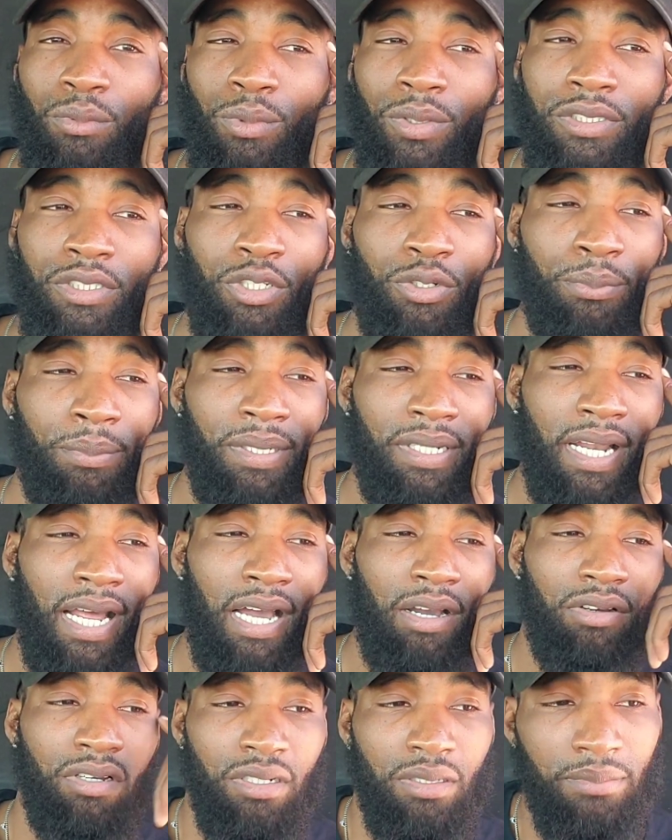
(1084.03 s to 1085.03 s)
what's gonna be the
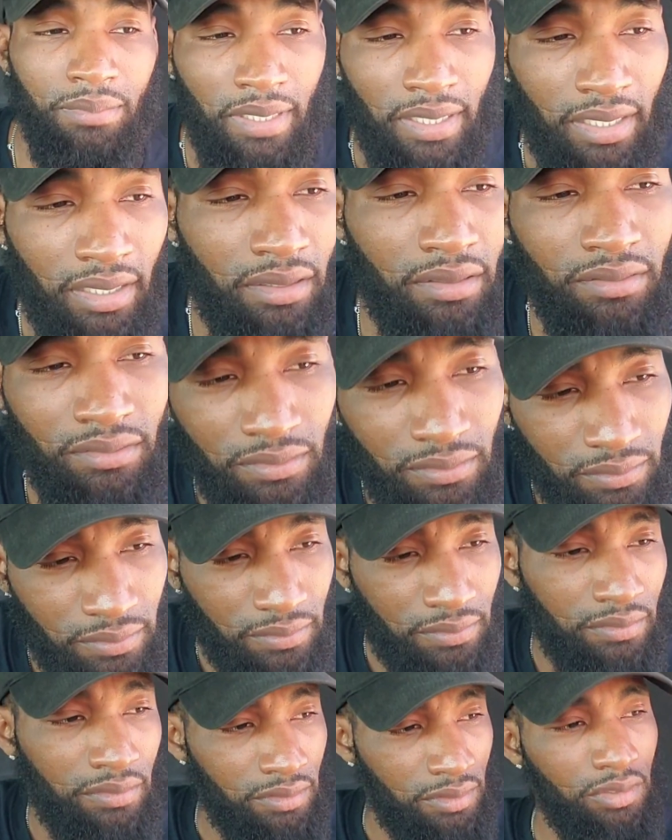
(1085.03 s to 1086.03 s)
outcome now. You
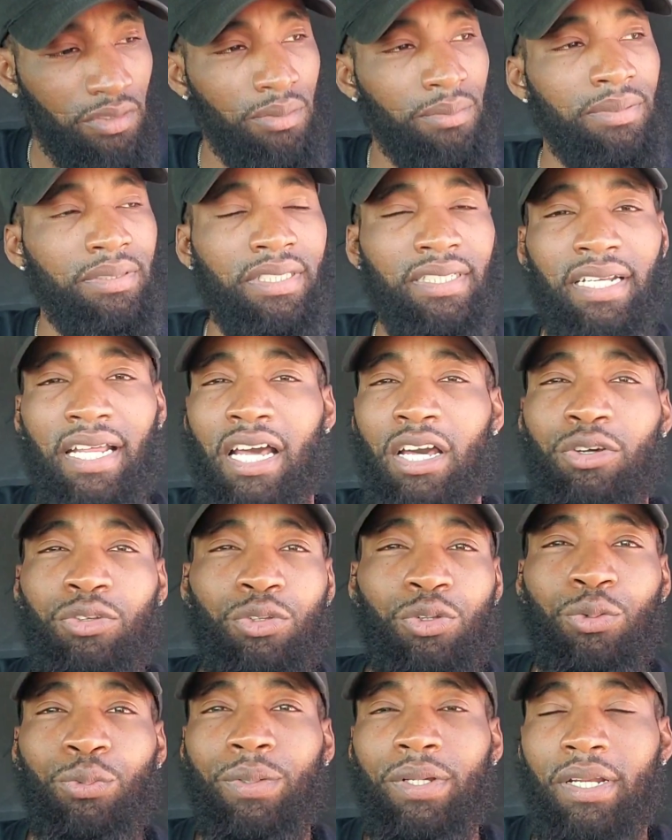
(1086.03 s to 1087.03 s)
know what I'm saying? I
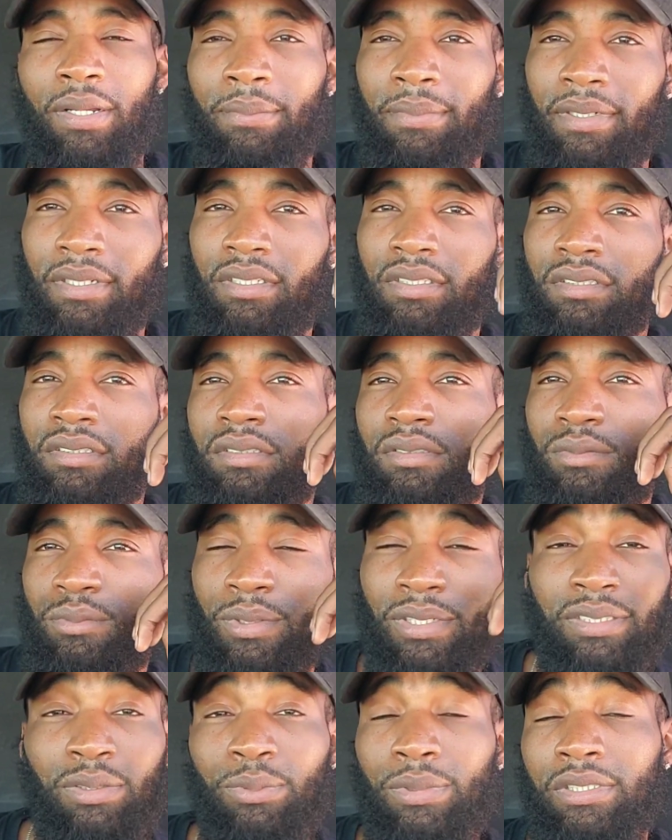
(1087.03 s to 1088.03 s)
don't know what I'm a.
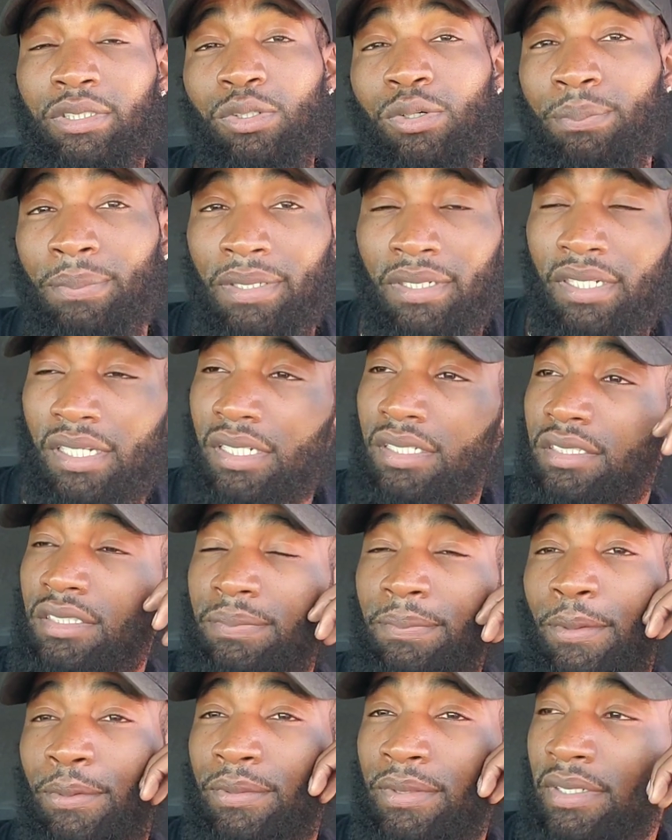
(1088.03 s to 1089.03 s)
what's what's gonna be done.
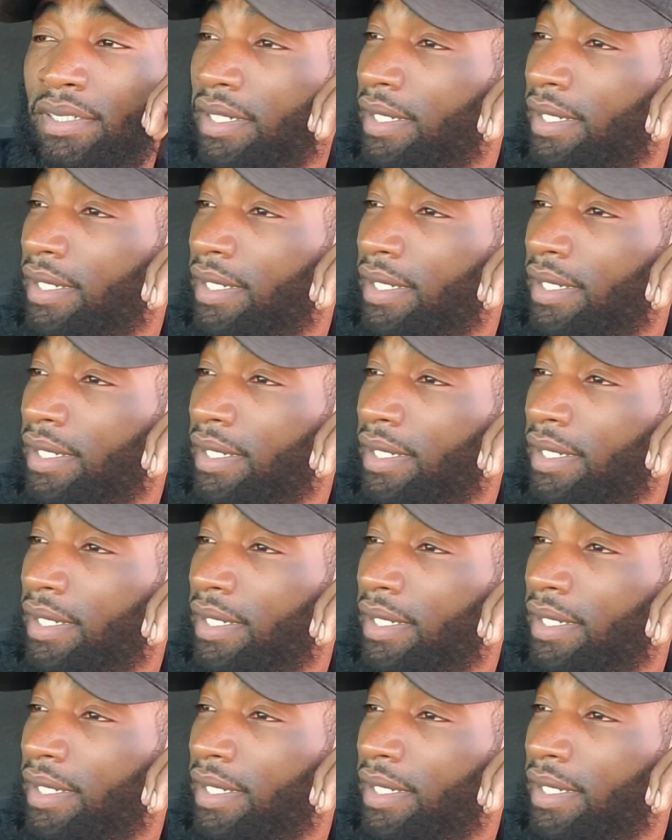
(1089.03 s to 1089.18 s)
Spoke to